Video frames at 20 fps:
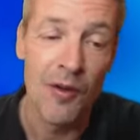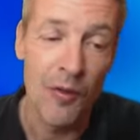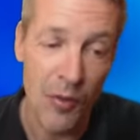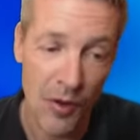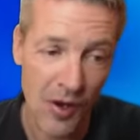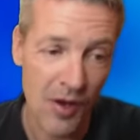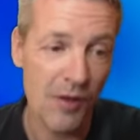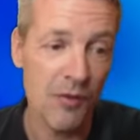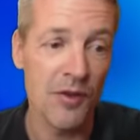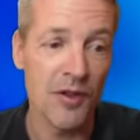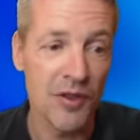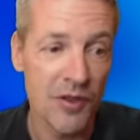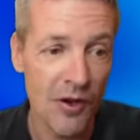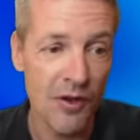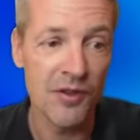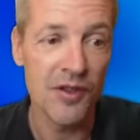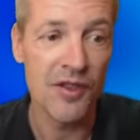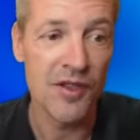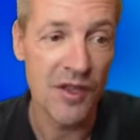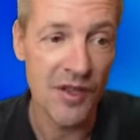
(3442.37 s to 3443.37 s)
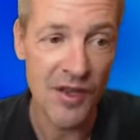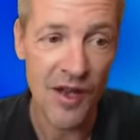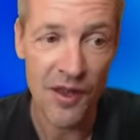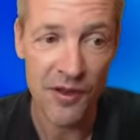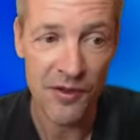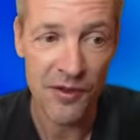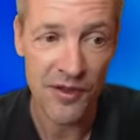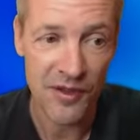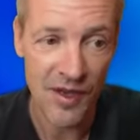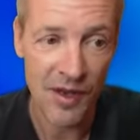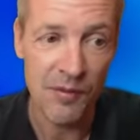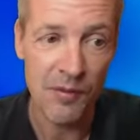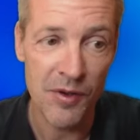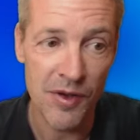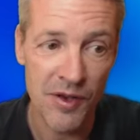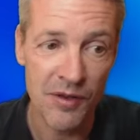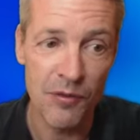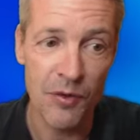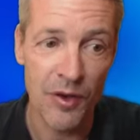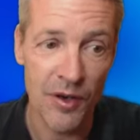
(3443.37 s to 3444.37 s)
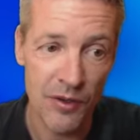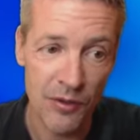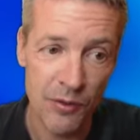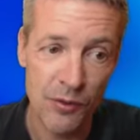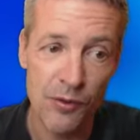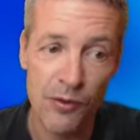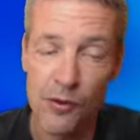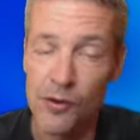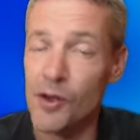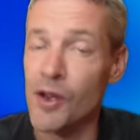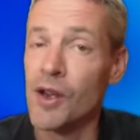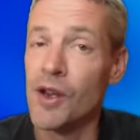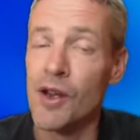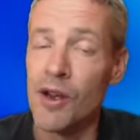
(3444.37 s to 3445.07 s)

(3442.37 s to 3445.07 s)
Well, we saw this in the other example in Vocaturo,